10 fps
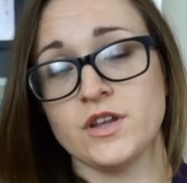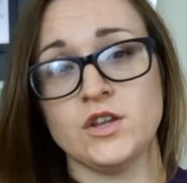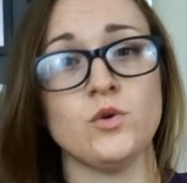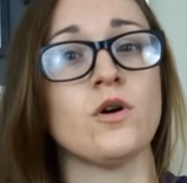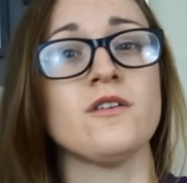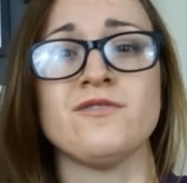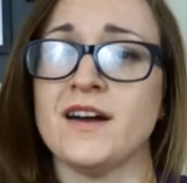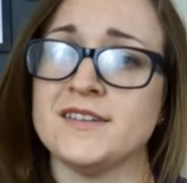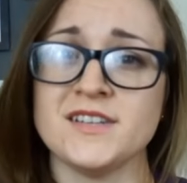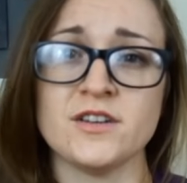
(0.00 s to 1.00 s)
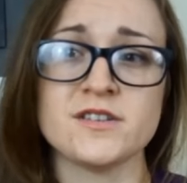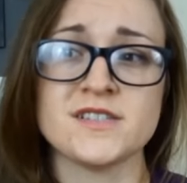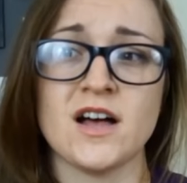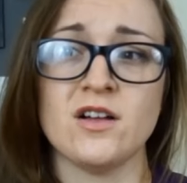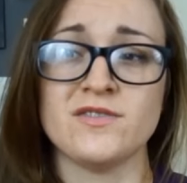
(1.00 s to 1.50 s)
you're finding
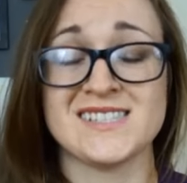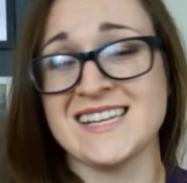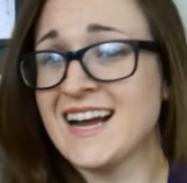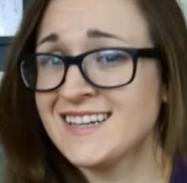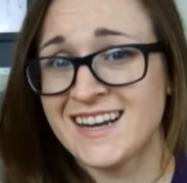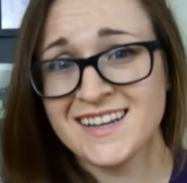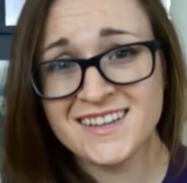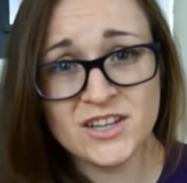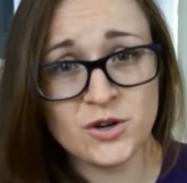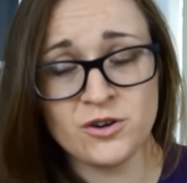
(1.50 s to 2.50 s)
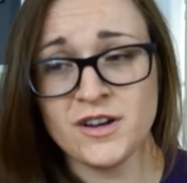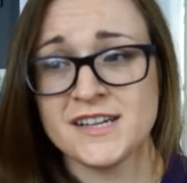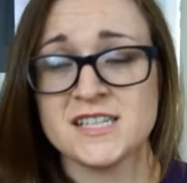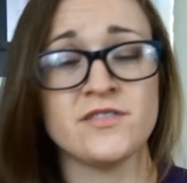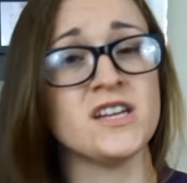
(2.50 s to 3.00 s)
yourself stagnating in your
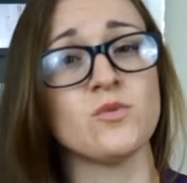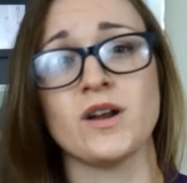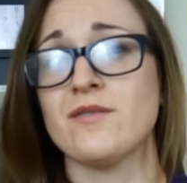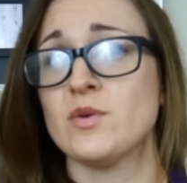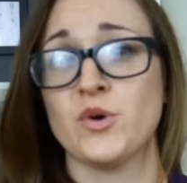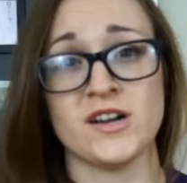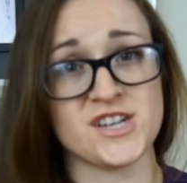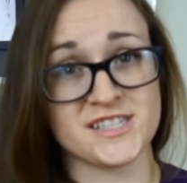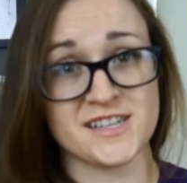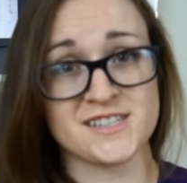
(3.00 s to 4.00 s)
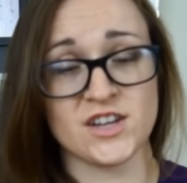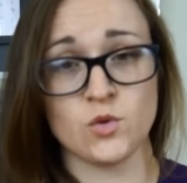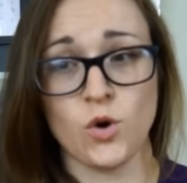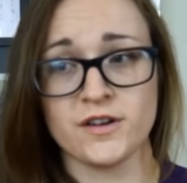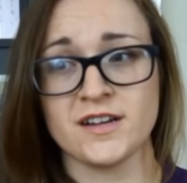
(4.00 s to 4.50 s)
creativity, whatever project it is that you're
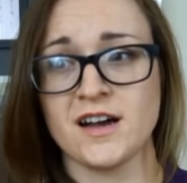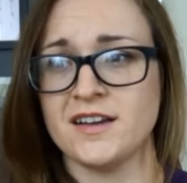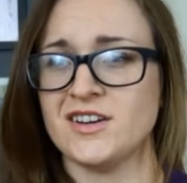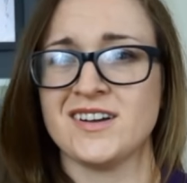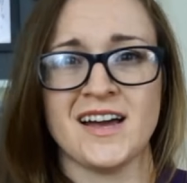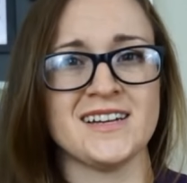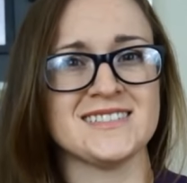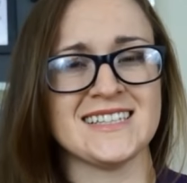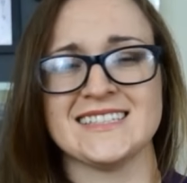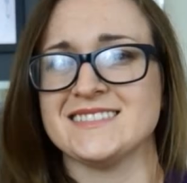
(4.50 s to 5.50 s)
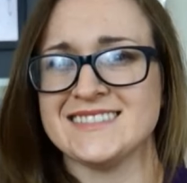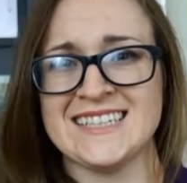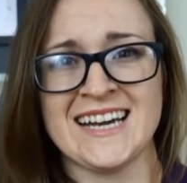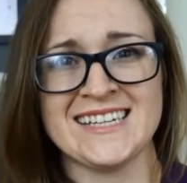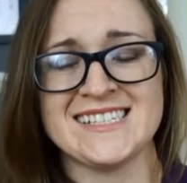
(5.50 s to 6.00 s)
working on, you're kind of like
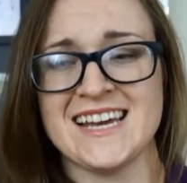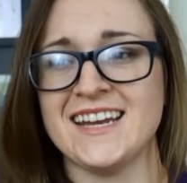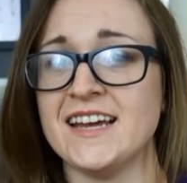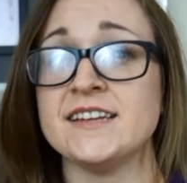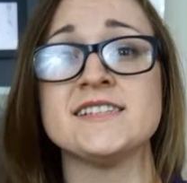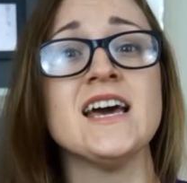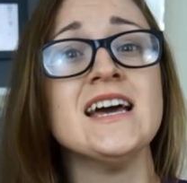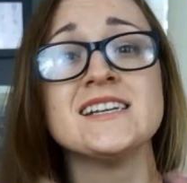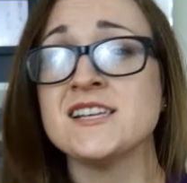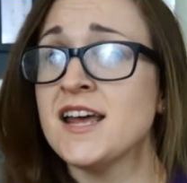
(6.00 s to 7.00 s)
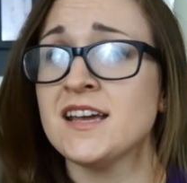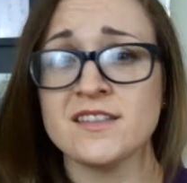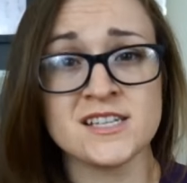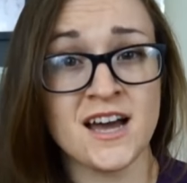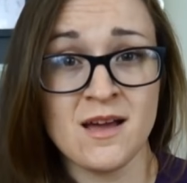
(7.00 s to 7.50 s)
at a dead end, take the
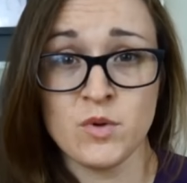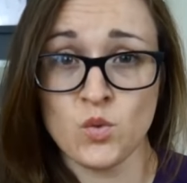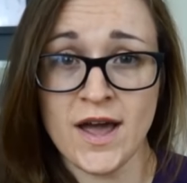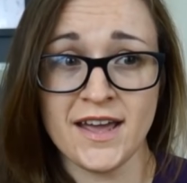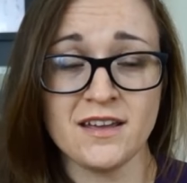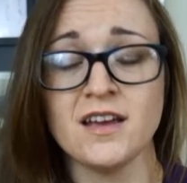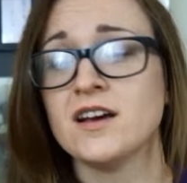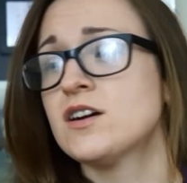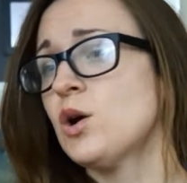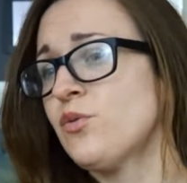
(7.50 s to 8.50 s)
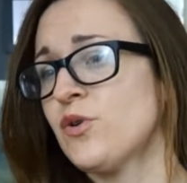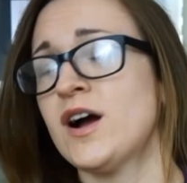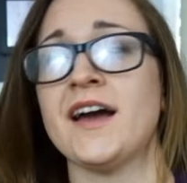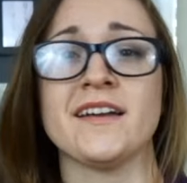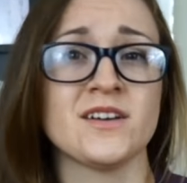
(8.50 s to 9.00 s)
time away. Go for a
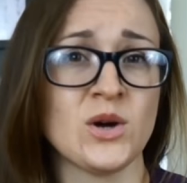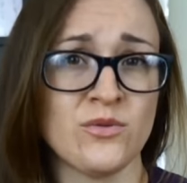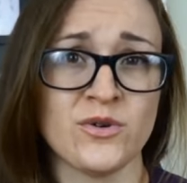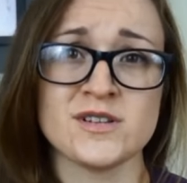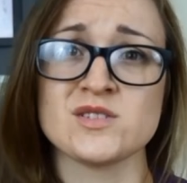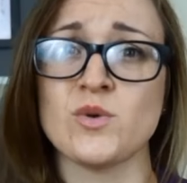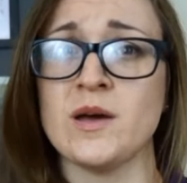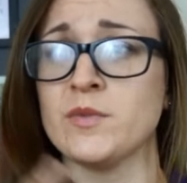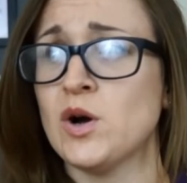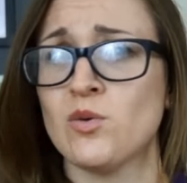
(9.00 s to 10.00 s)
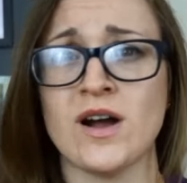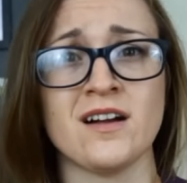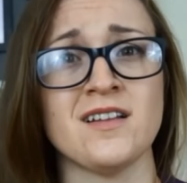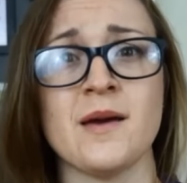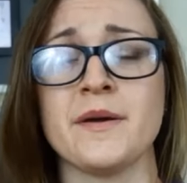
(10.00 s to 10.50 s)
hike, go for a swim, go rock
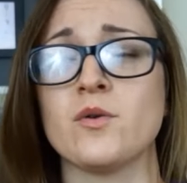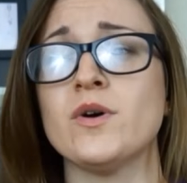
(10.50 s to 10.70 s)
climbing,